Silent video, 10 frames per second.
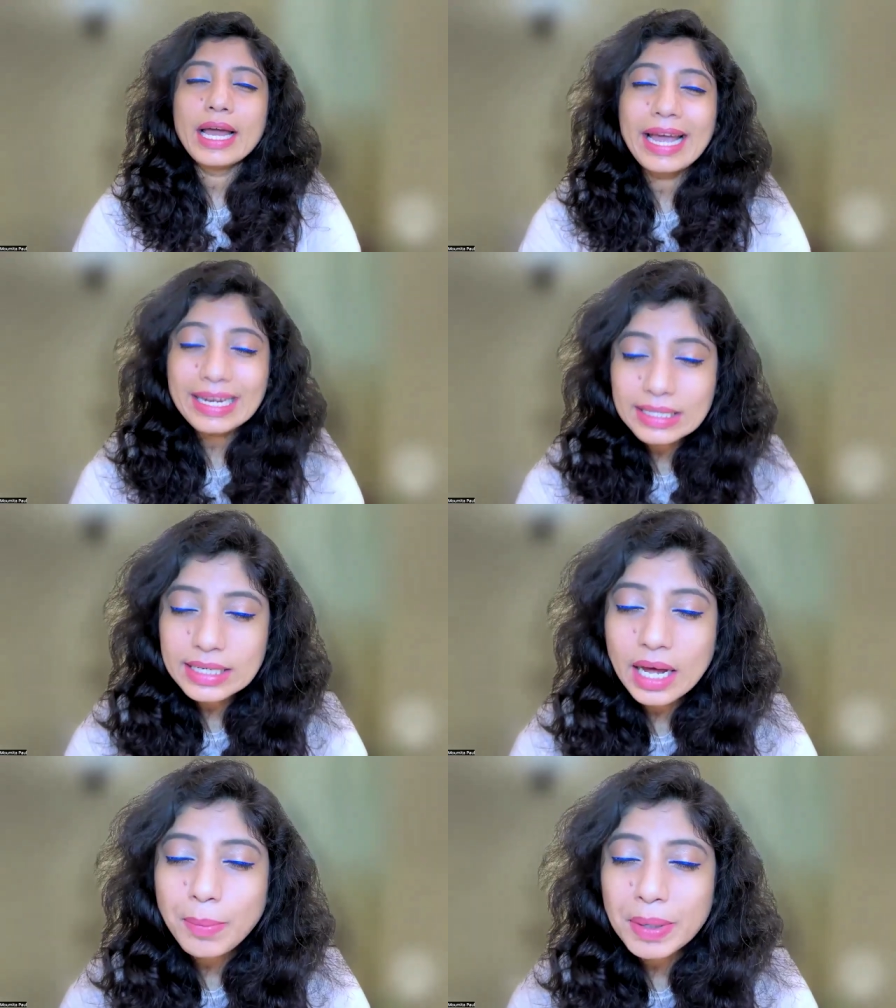ended
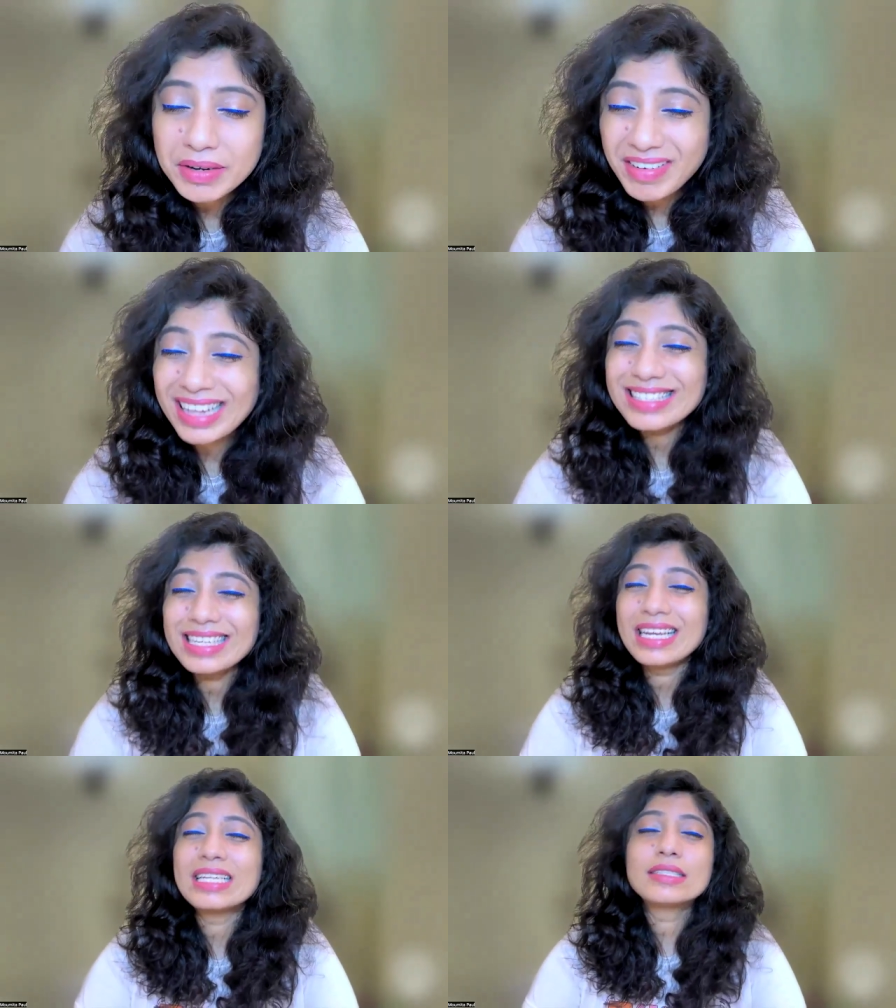up
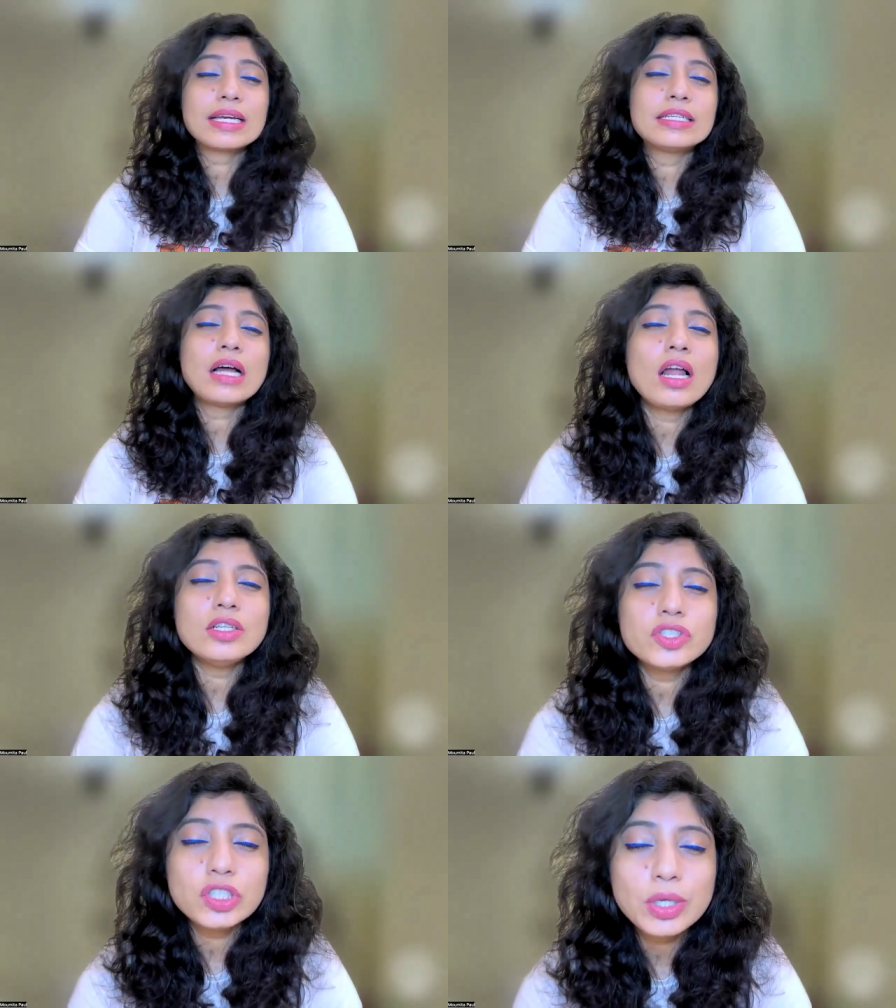advancing in
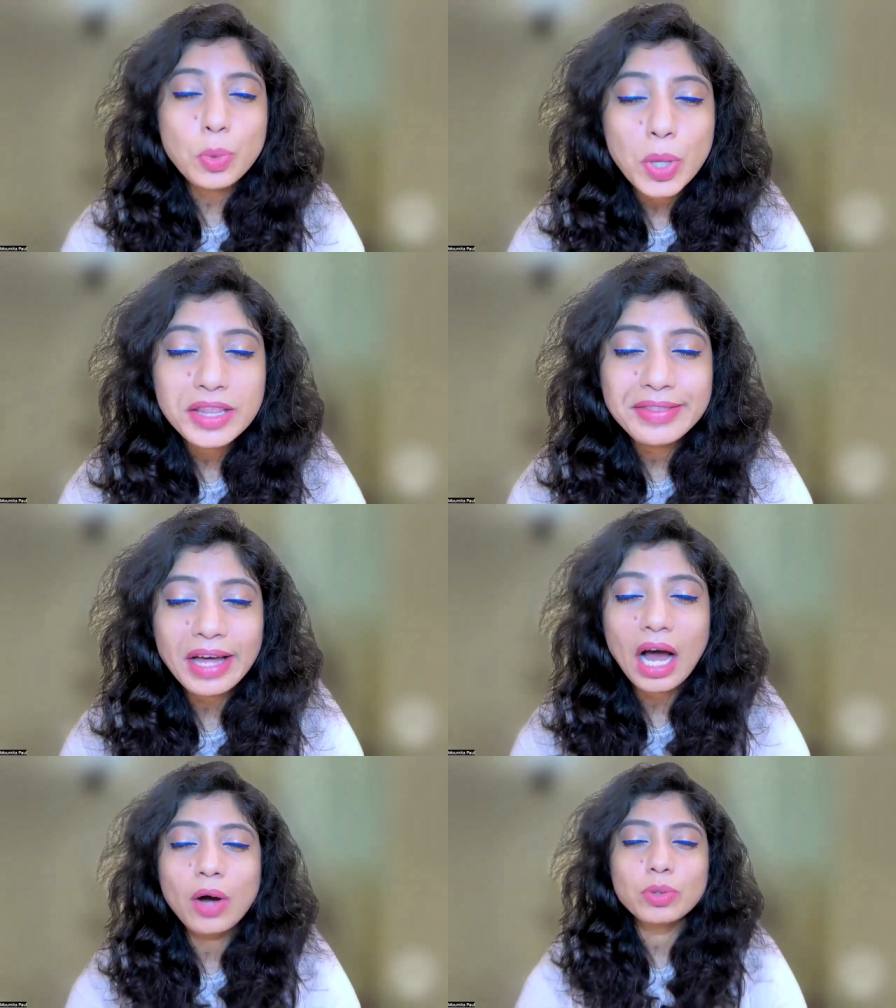technology
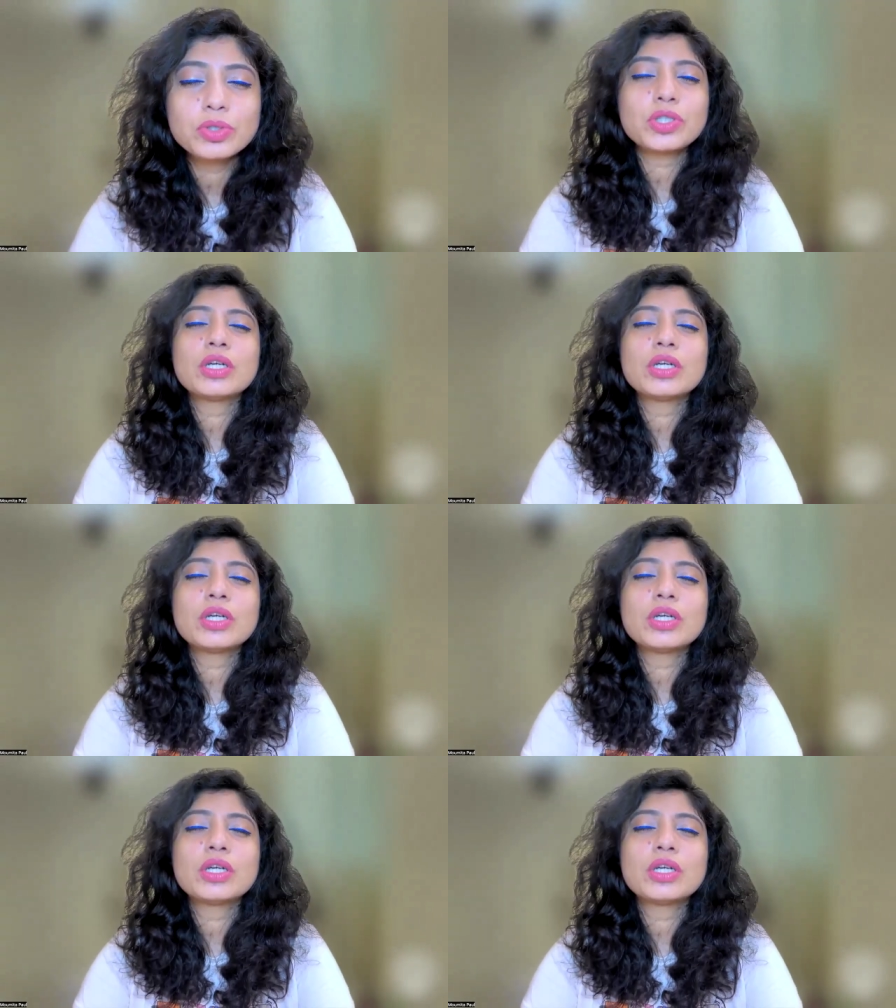without